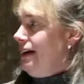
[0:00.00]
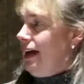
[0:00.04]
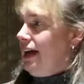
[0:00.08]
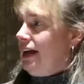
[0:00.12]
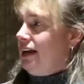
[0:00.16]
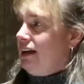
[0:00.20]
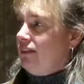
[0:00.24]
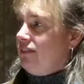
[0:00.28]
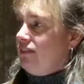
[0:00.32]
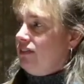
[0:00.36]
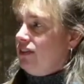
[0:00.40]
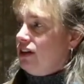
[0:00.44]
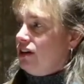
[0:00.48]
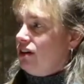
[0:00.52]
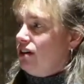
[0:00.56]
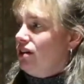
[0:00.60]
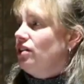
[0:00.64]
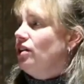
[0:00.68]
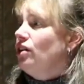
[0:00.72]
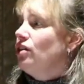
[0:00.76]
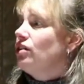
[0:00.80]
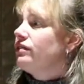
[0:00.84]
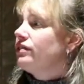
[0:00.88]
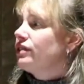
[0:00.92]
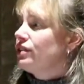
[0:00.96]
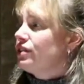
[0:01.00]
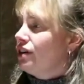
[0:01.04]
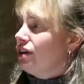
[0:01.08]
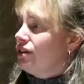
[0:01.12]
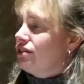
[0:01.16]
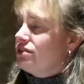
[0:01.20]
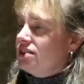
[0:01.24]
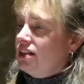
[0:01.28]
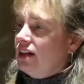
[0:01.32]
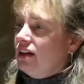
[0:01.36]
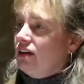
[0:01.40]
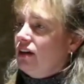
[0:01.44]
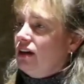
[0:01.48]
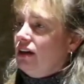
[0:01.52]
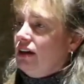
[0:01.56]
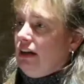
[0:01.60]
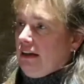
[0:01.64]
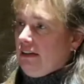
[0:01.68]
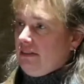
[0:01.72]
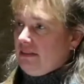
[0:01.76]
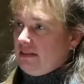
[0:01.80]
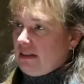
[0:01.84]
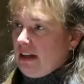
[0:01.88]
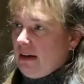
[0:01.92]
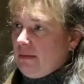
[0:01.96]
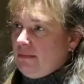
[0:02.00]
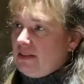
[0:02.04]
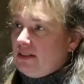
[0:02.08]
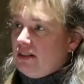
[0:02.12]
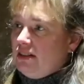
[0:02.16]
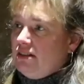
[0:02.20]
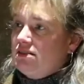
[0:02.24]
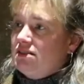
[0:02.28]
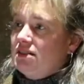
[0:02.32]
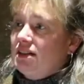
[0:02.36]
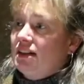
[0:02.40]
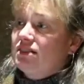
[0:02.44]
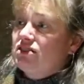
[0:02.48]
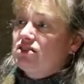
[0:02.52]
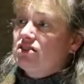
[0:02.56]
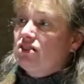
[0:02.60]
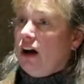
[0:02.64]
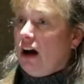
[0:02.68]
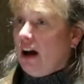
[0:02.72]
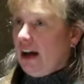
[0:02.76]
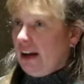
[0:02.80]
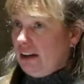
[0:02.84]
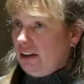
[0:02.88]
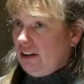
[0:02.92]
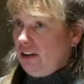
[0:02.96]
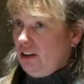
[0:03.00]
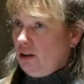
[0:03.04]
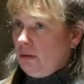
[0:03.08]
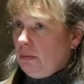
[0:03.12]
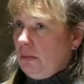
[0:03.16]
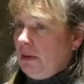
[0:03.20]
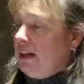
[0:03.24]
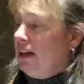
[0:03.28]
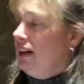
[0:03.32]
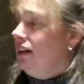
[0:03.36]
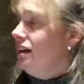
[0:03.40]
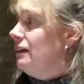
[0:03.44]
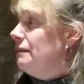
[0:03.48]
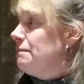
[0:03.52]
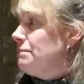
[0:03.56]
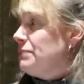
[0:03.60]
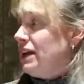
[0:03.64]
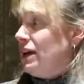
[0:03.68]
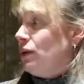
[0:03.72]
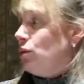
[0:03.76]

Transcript: And if they're overdosing on a substance that's not an opiate,